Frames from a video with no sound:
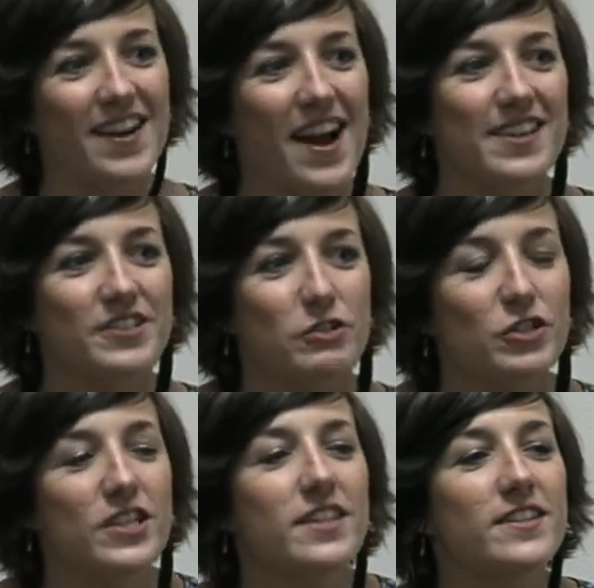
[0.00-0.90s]
And so
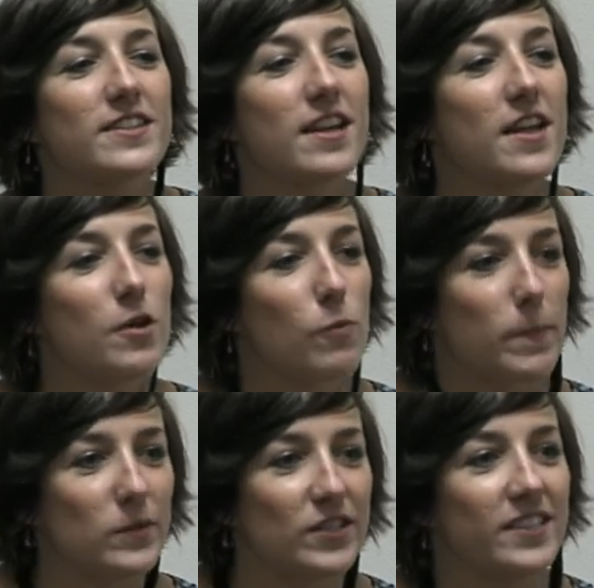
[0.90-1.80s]
she is the
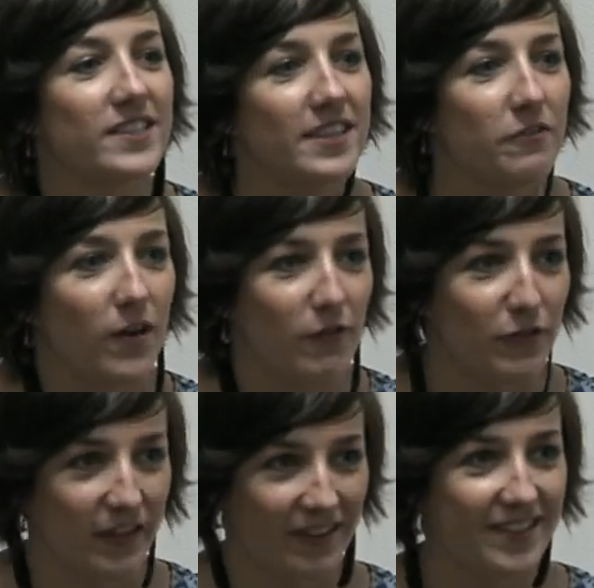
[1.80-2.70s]
representative
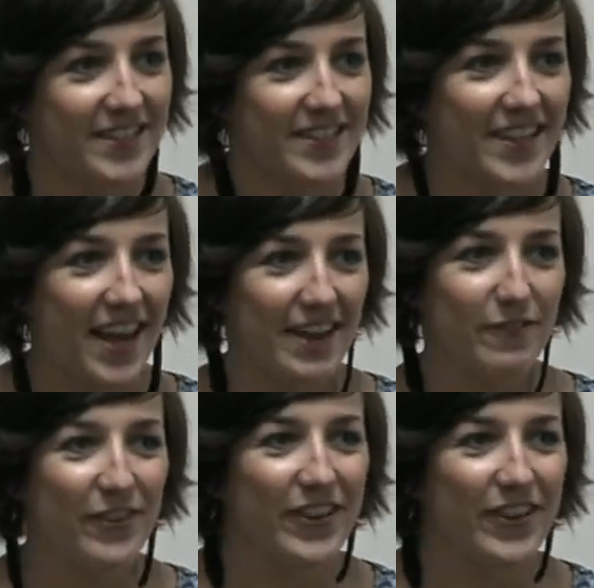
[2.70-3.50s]
of this cave.